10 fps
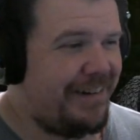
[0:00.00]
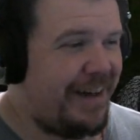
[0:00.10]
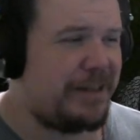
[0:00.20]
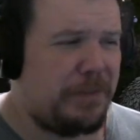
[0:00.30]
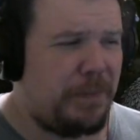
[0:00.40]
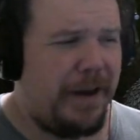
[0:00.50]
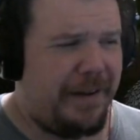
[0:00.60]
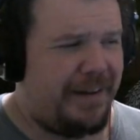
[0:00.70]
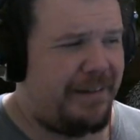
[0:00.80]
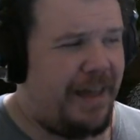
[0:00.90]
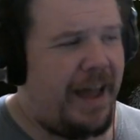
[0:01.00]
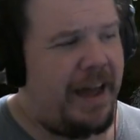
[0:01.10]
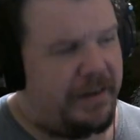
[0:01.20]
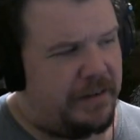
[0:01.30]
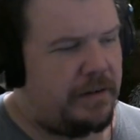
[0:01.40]
That's about it.
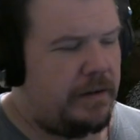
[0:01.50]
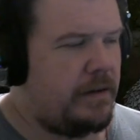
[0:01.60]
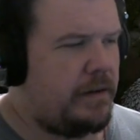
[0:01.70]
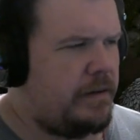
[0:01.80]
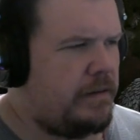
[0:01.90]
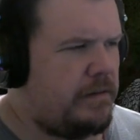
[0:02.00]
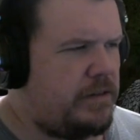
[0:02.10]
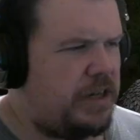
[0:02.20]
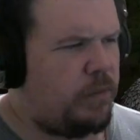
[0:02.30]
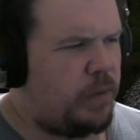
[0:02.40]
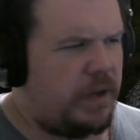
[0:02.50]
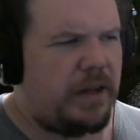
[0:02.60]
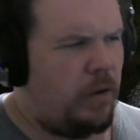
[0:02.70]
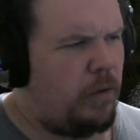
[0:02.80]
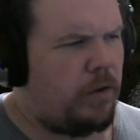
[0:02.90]
That and tell really
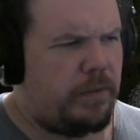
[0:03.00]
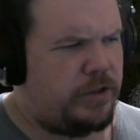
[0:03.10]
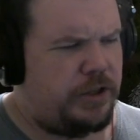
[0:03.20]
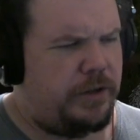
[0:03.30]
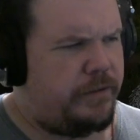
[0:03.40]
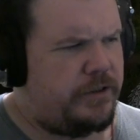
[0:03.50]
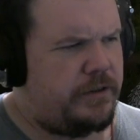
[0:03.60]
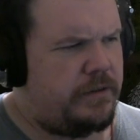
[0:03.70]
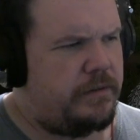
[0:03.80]
horrible jokes.